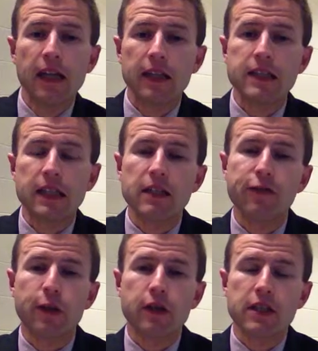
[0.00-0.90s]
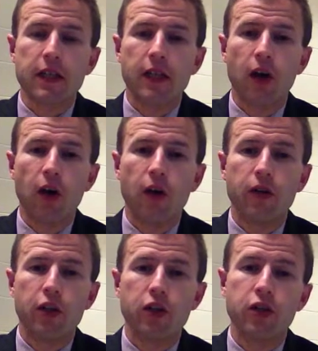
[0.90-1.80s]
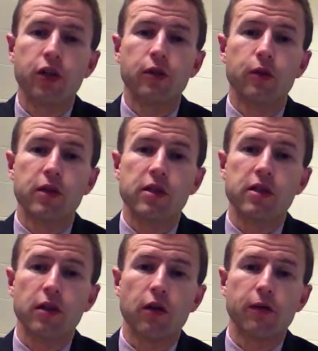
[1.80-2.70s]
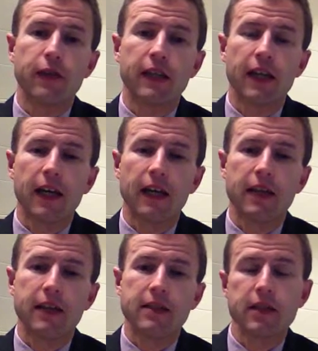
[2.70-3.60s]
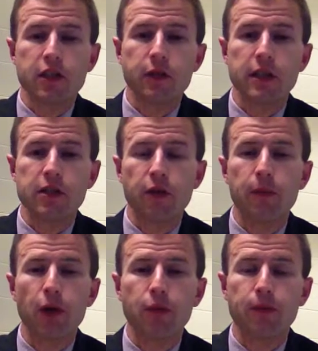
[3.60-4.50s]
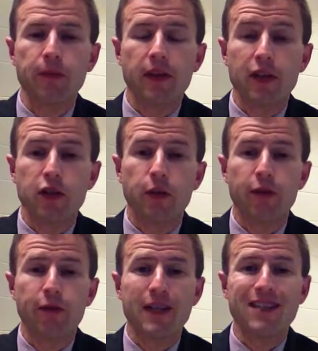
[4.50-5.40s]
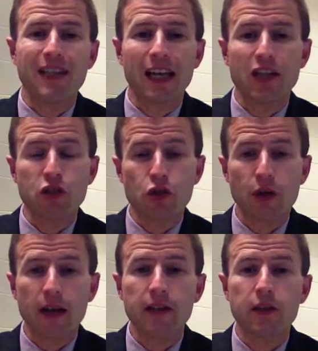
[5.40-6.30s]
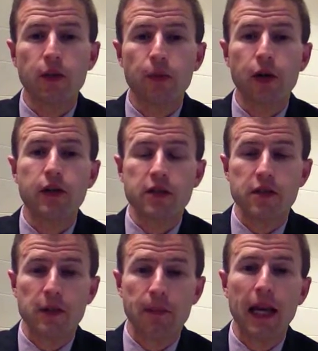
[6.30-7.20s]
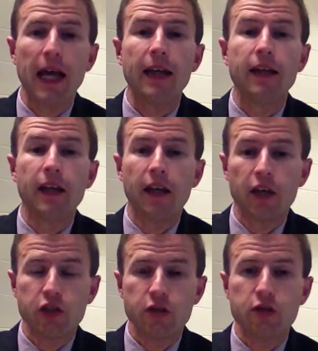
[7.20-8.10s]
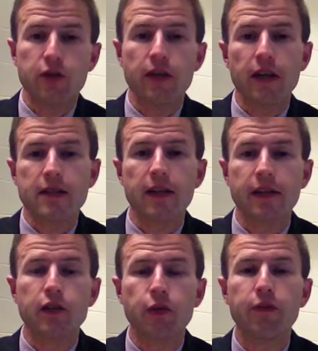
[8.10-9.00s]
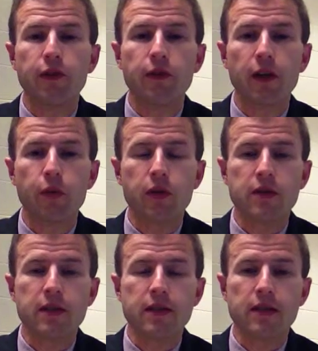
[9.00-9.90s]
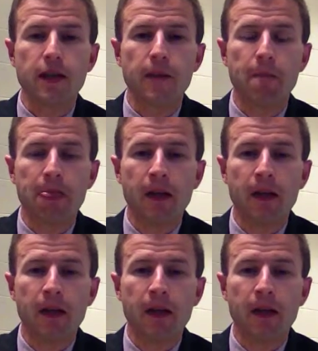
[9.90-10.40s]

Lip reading: this skill is focusing on you solving a situation or a problem that you are facing and tracking your progress as you plan, you do that, and then you review that once it's done.